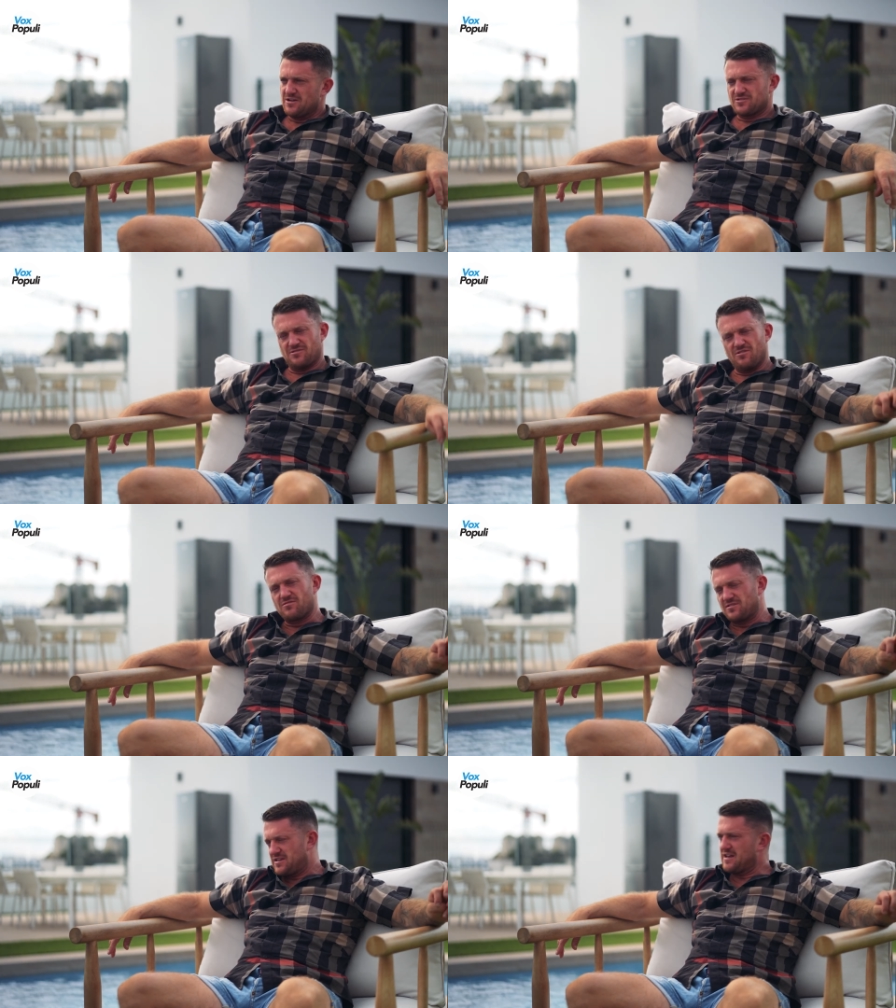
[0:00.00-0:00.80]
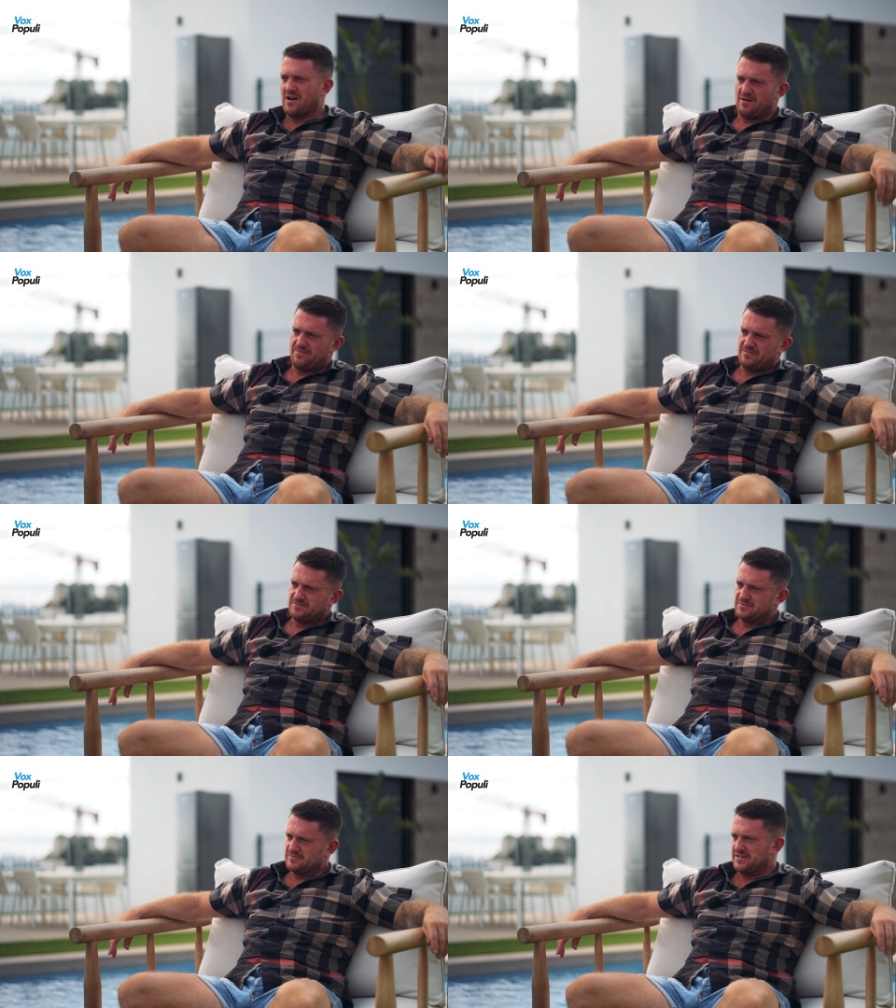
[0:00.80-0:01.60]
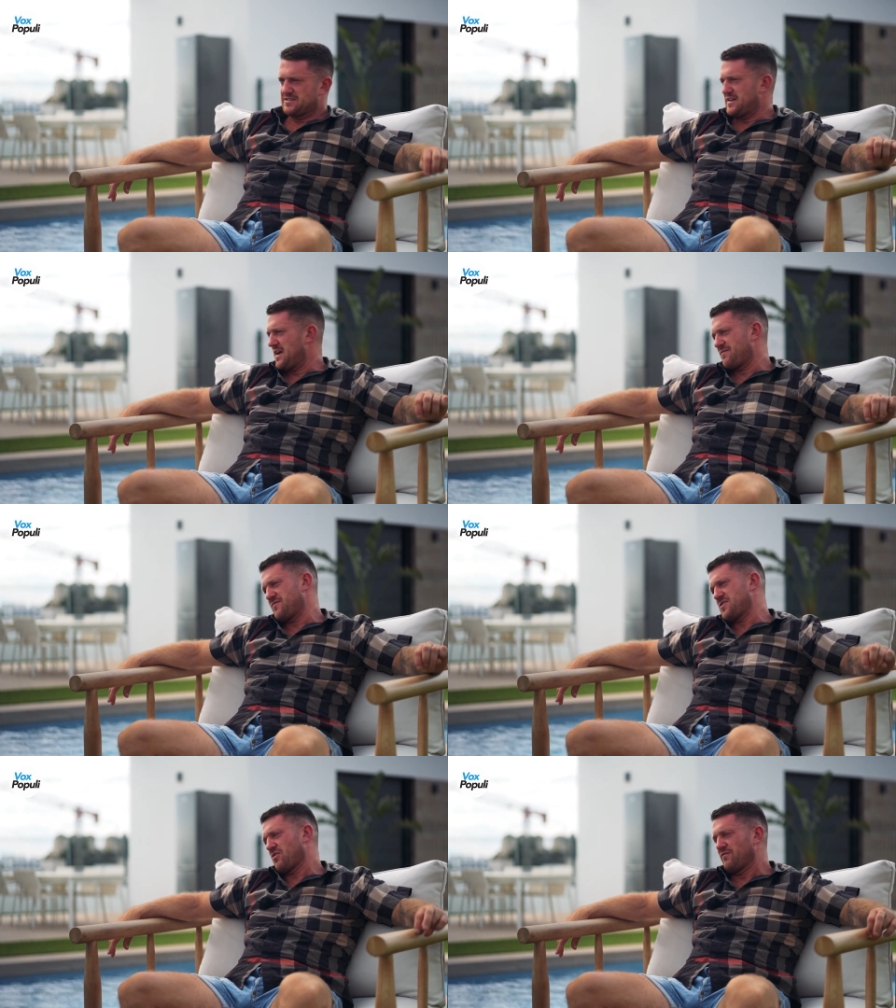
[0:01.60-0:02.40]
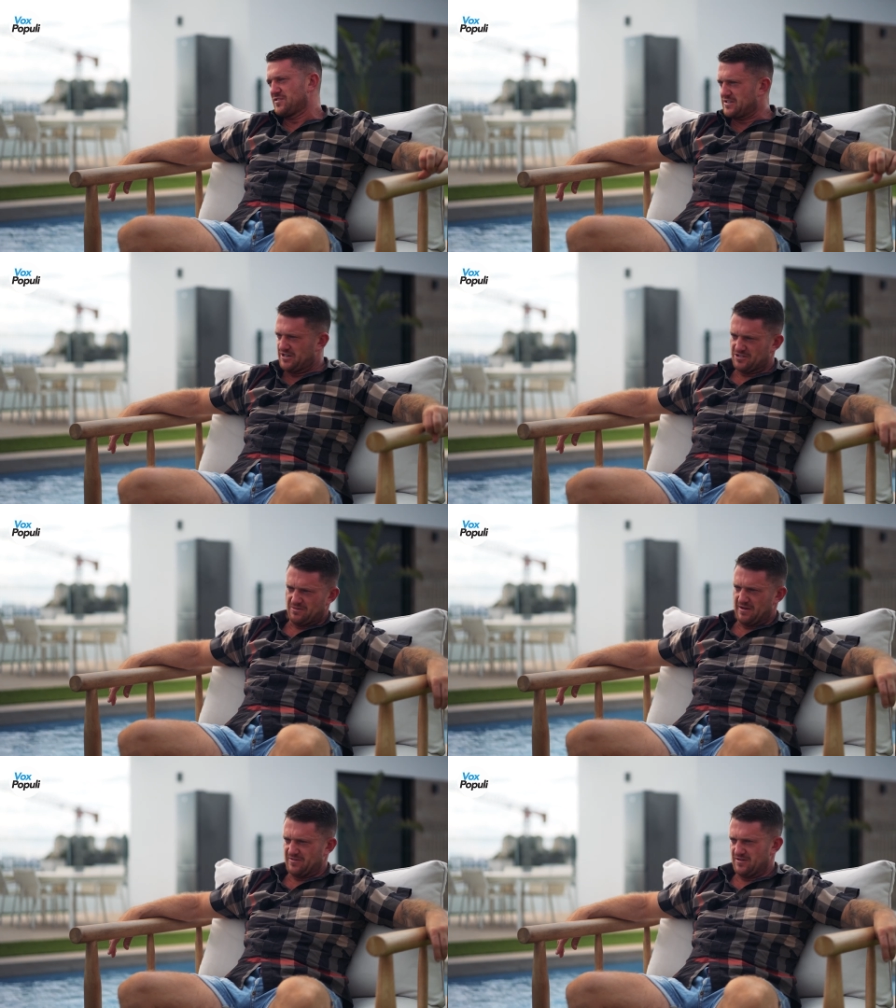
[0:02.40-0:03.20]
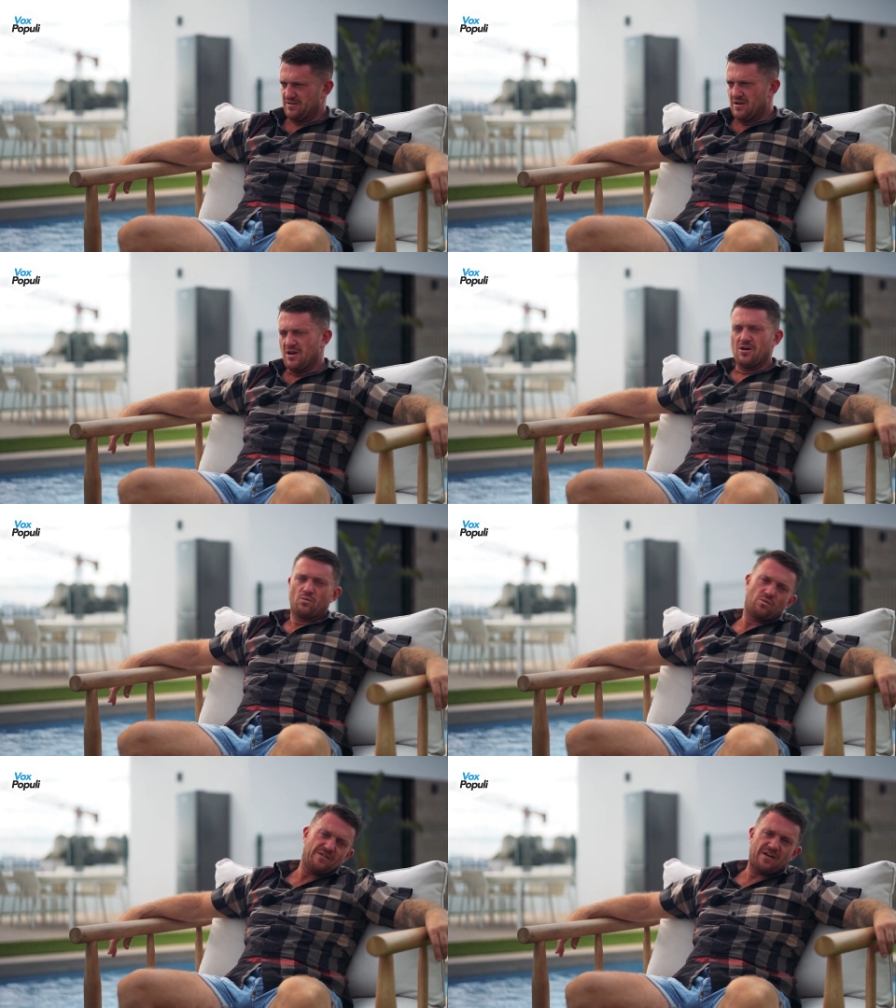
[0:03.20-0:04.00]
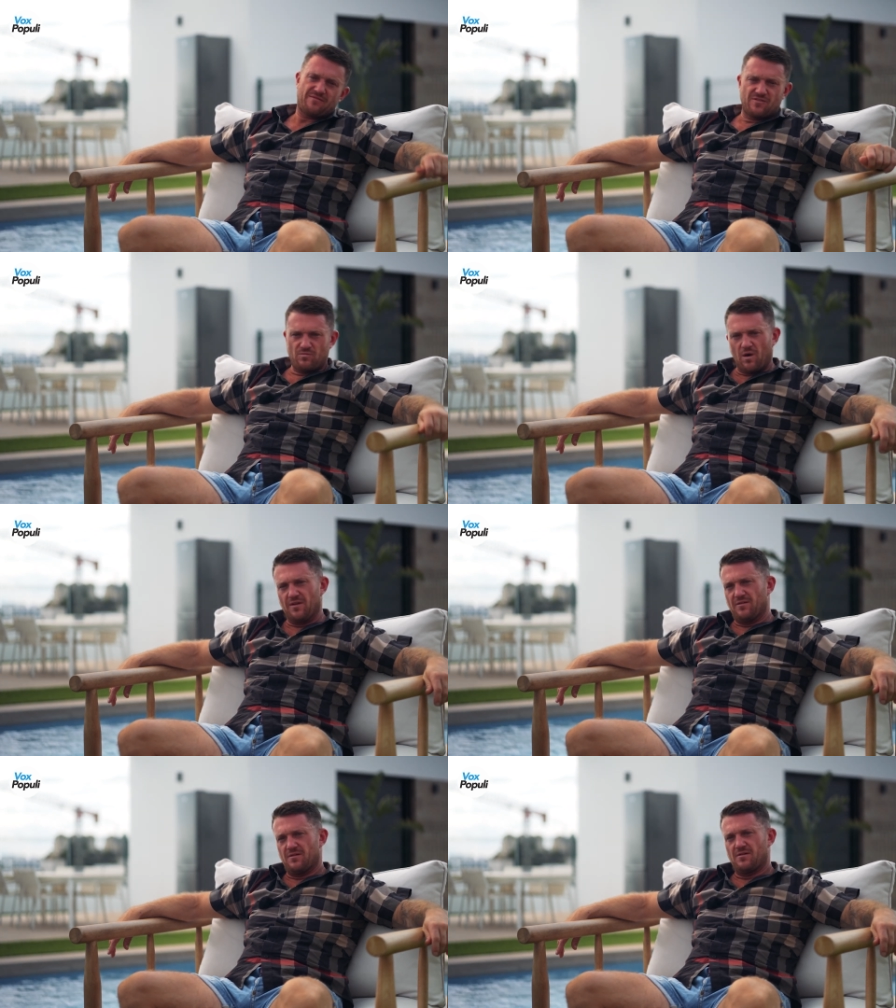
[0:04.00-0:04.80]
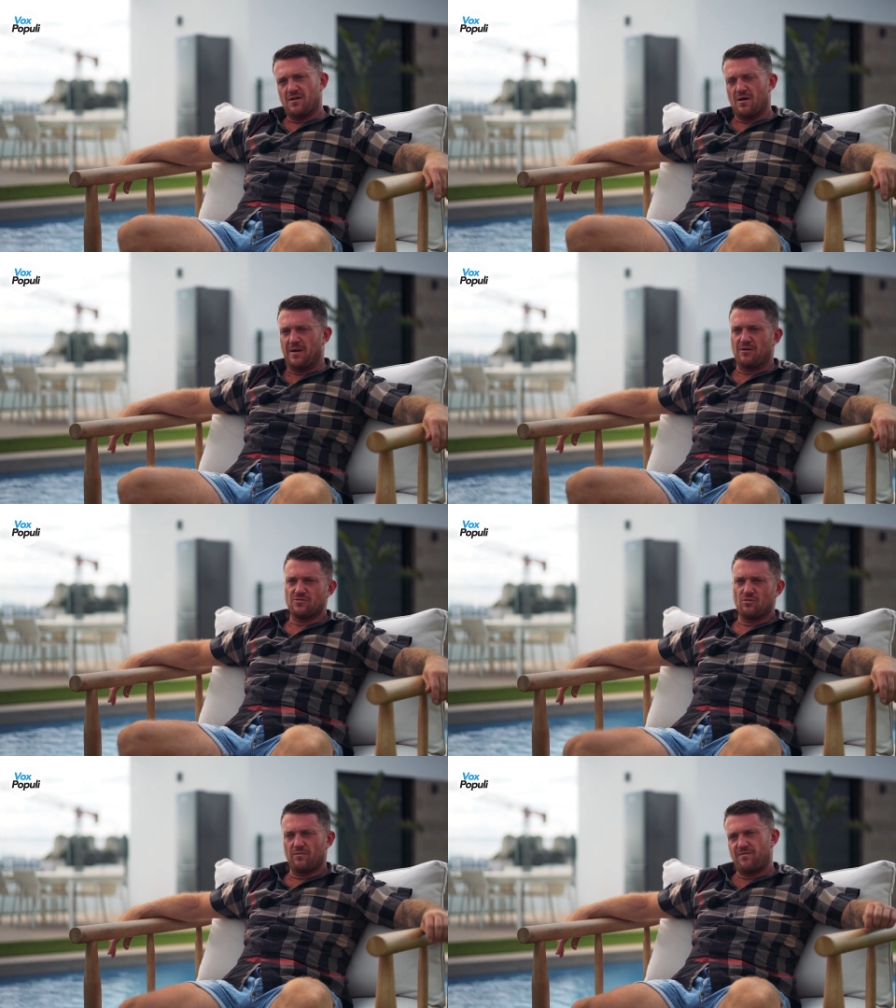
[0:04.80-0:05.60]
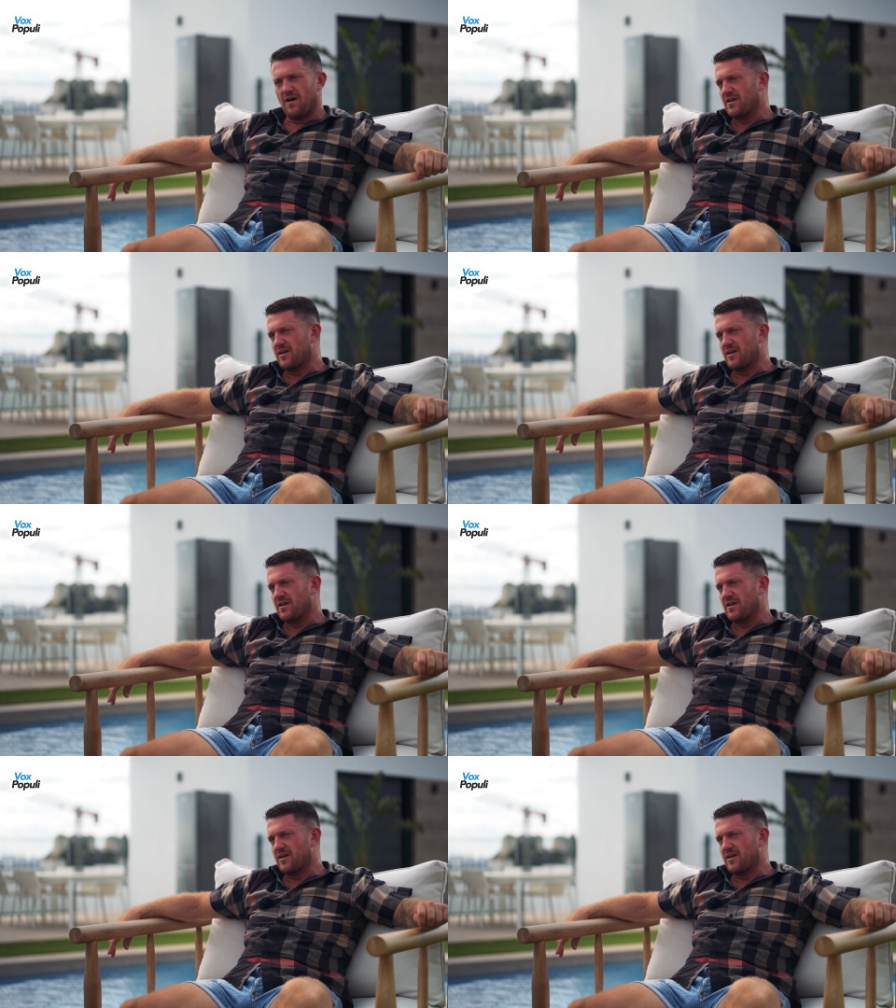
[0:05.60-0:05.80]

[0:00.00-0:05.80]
so you can dig up and see every conversation I'm having with everyone about your